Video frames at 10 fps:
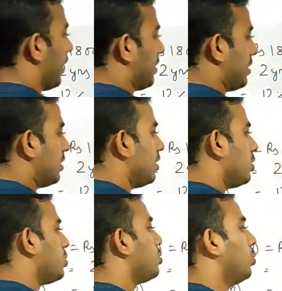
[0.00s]
18
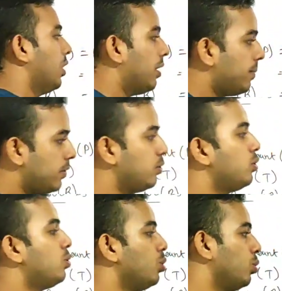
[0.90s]
into 12
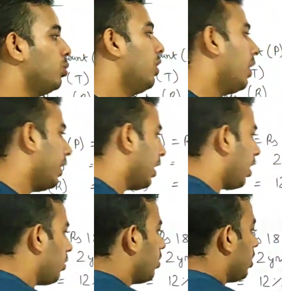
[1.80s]
into 2.
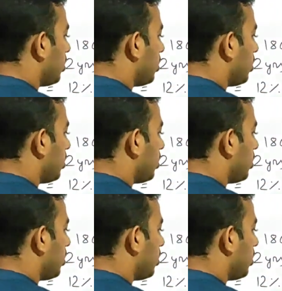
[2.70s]
Now